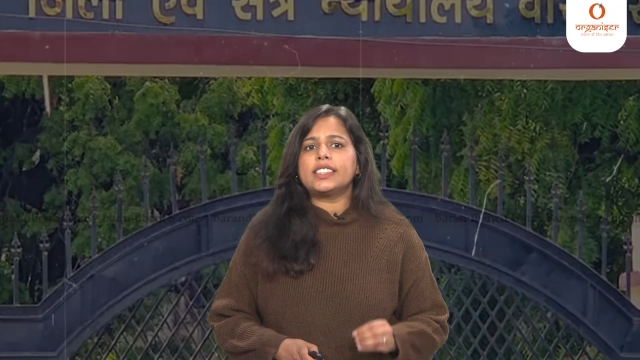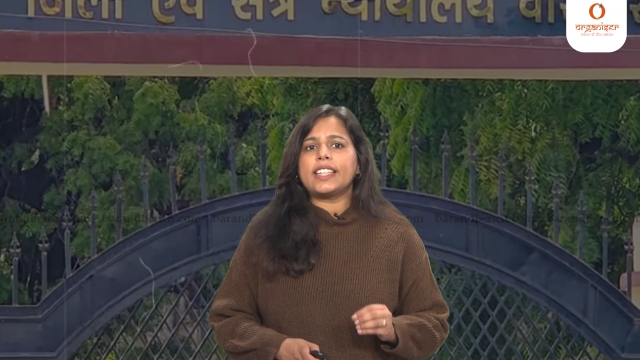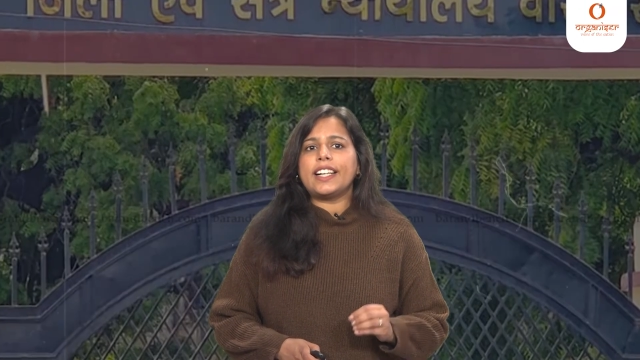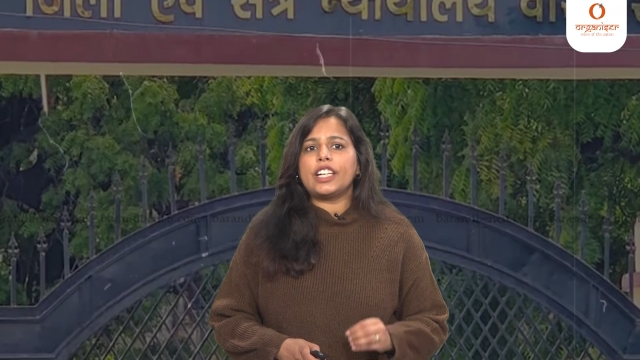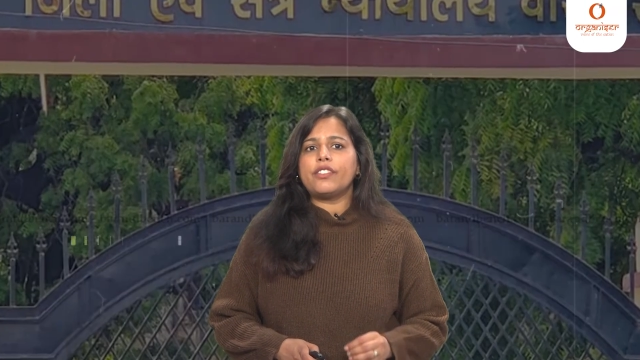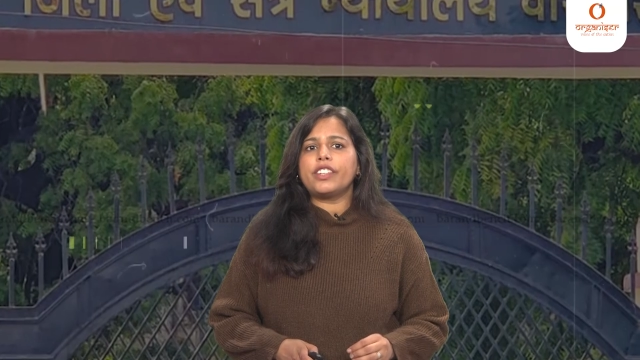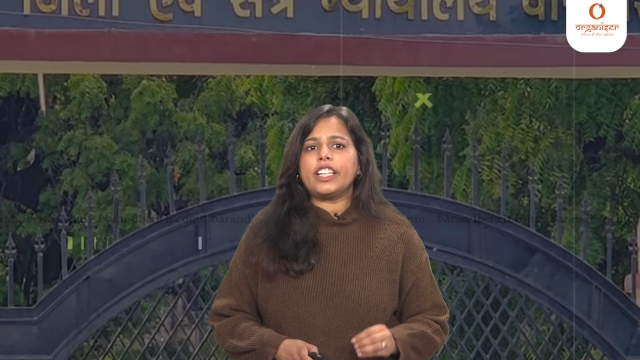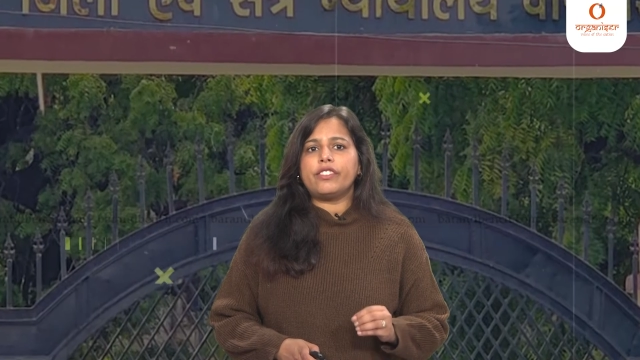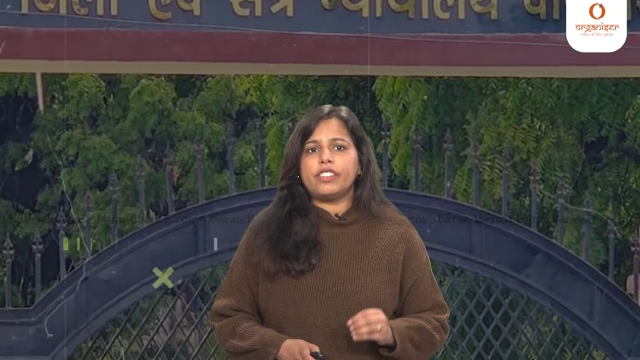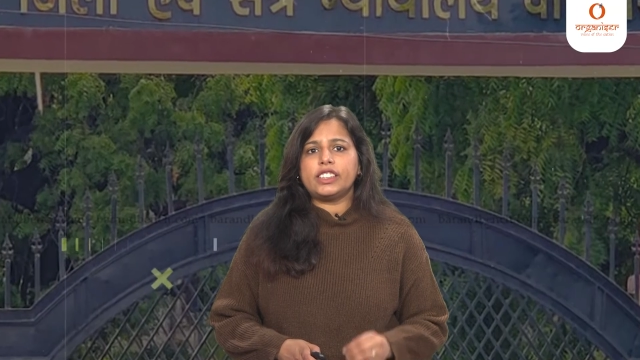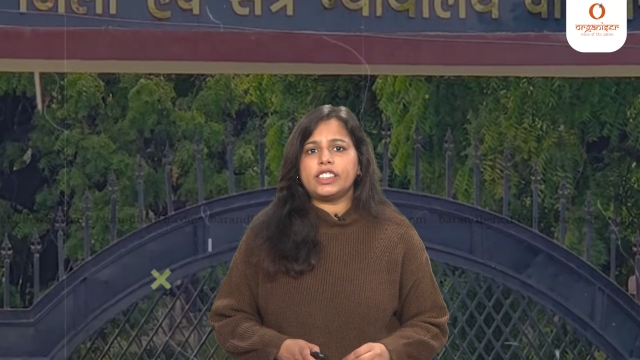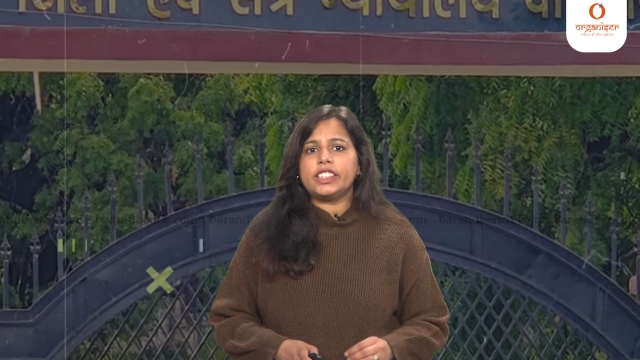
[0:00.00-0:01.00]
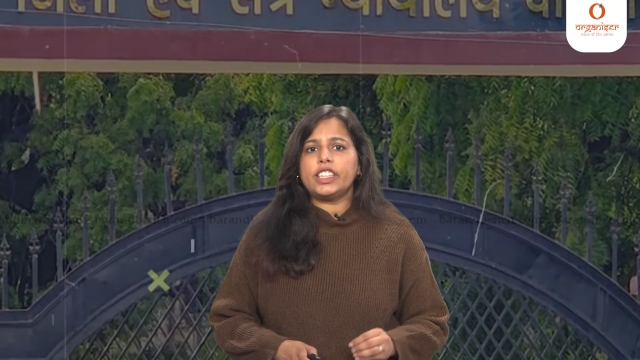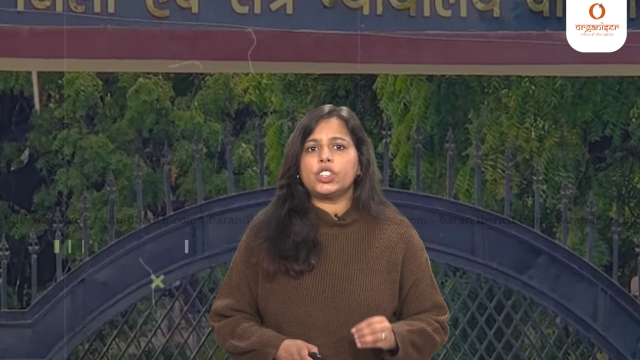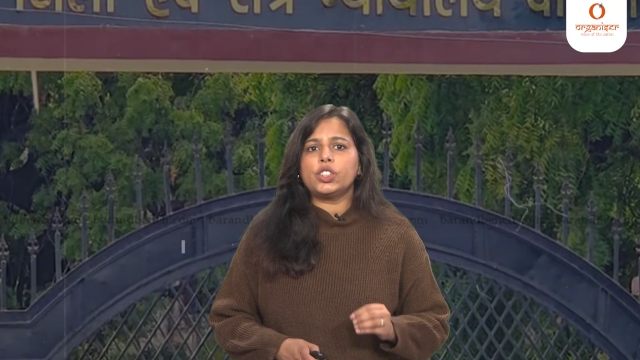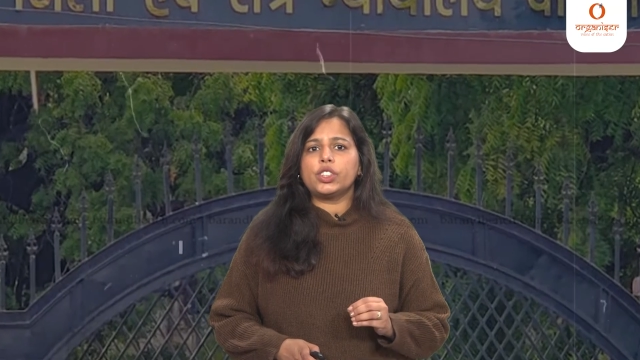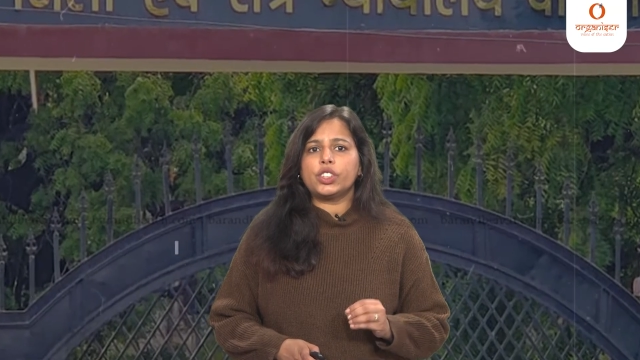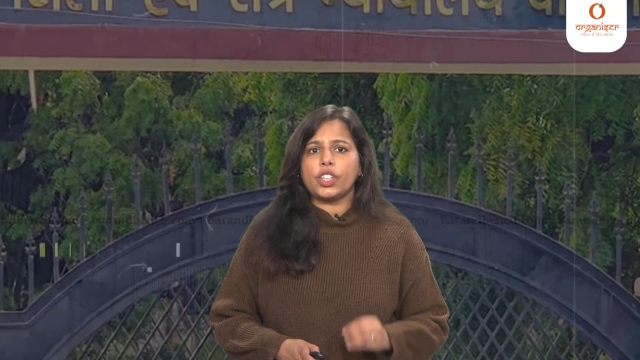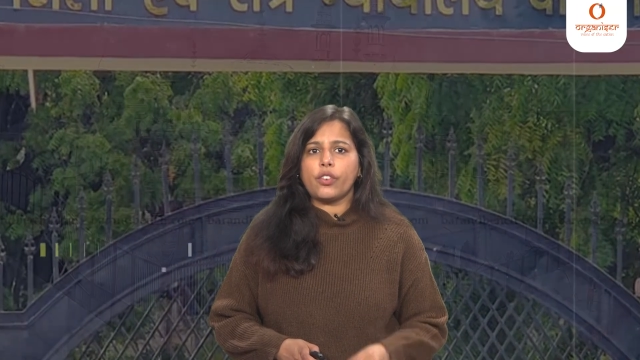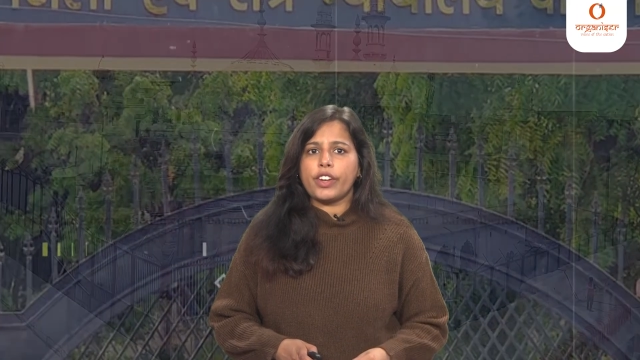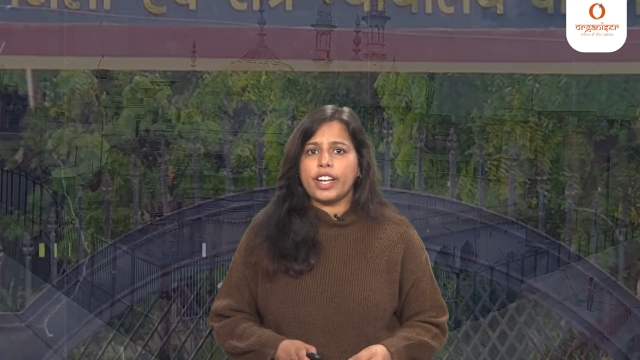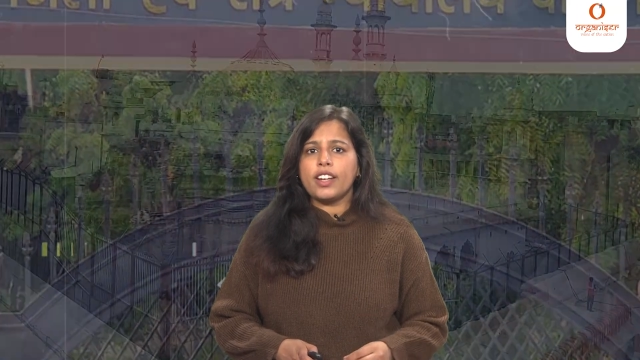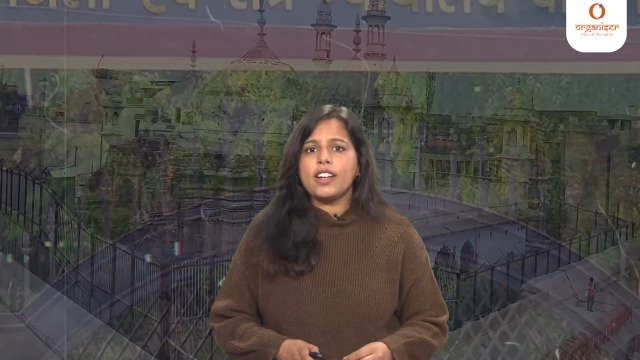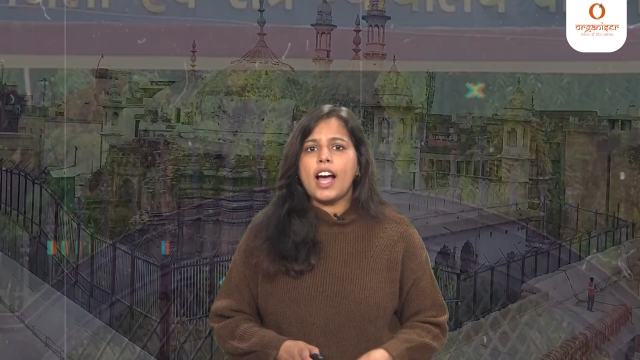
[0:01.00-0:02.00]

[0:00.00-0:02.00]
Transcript: the scientific investigation survey